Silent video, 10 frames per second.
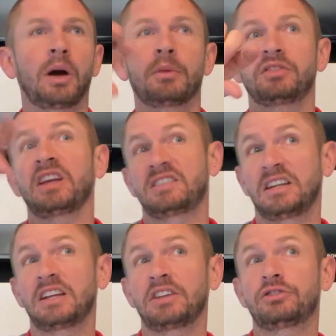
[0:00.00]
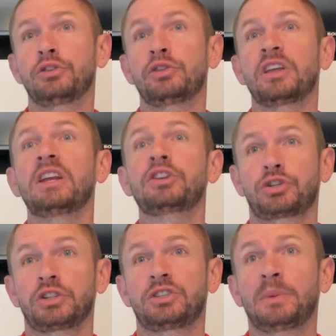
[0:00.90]
I'm going to take 10 days to do the
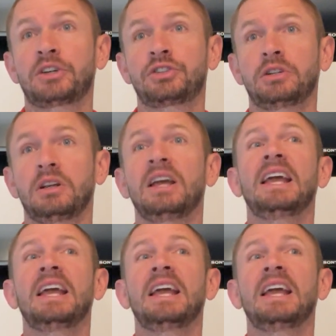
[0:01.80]
initial inspection.